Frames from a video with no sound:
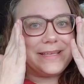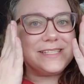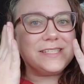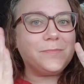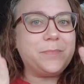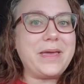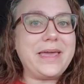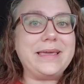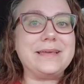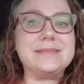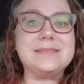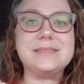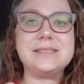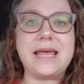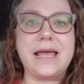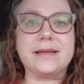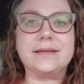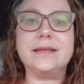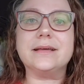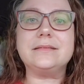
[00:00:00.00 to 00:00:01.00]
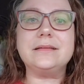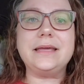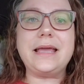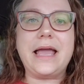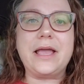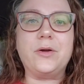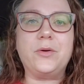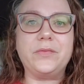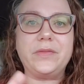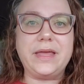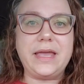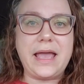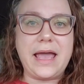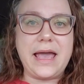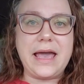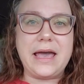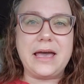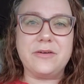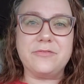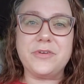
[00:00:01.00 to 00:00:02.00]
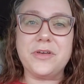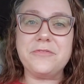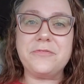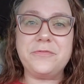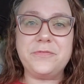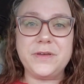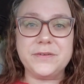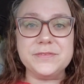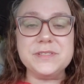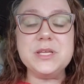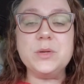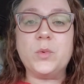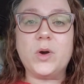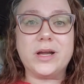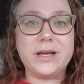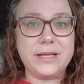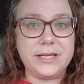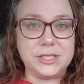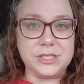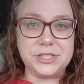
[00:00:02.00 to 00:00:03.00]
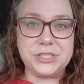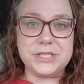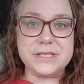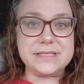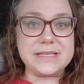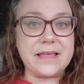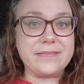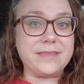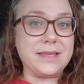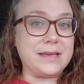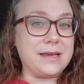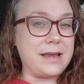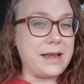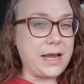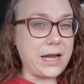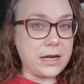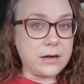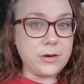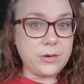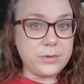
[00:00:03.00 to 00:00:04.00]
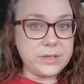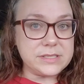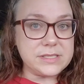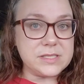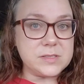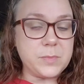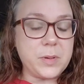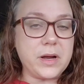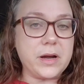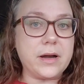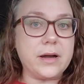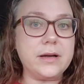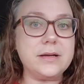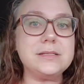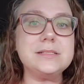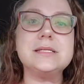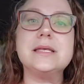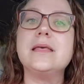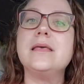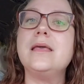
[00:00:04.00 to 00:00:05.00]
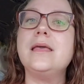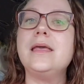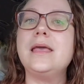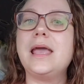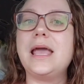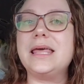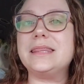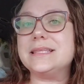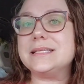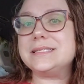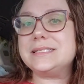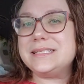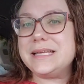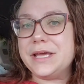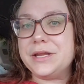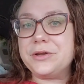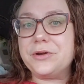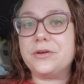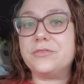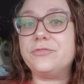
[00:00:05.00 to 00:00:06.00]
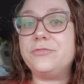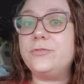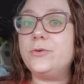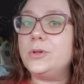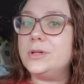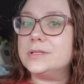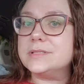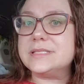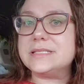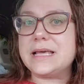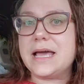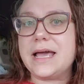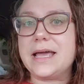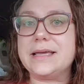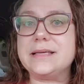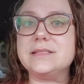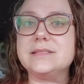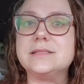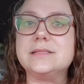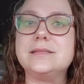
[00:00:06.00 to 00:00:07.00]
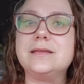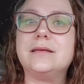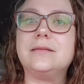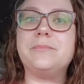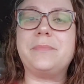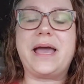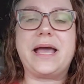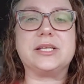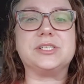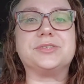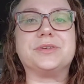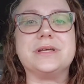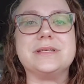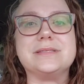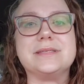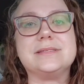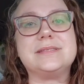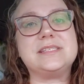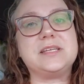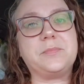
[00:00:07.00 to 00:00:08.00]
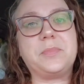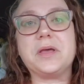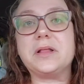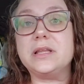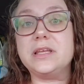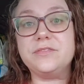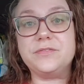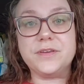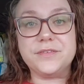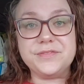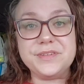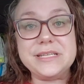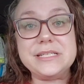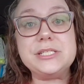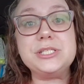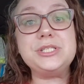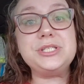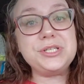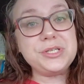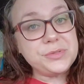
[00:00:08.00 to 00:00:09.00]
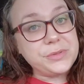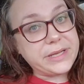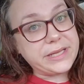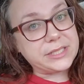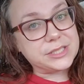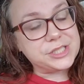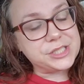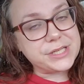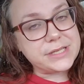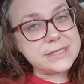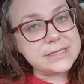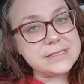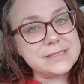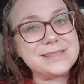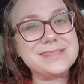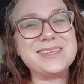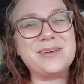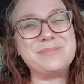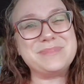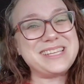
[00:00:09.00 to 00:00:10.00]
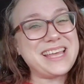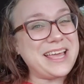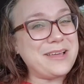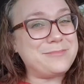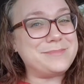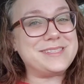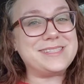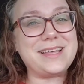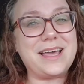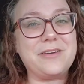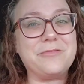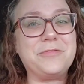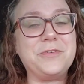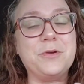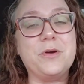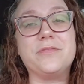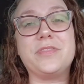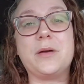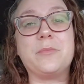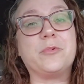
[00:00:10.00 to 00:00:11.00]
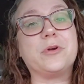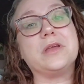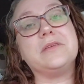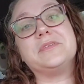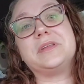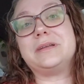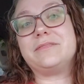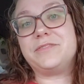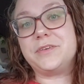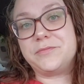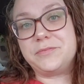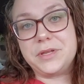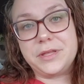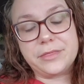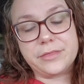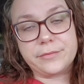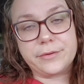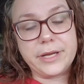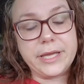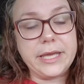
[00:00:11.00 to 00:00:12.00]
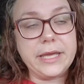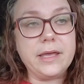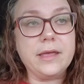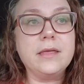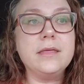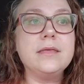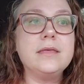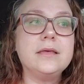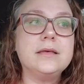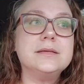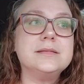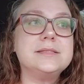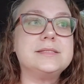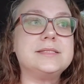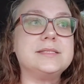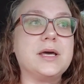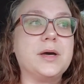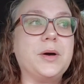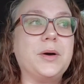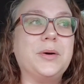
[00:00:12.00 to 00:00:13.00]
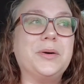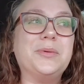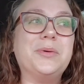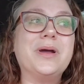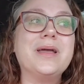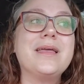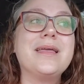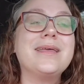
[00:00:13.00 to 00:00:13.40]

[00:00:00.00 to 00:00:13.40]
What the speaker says: space, technically I only have 51 inches at the narrowest part, and the standard full-sized mattress is typically 52 inches. Sometimes a few of them were even 53. So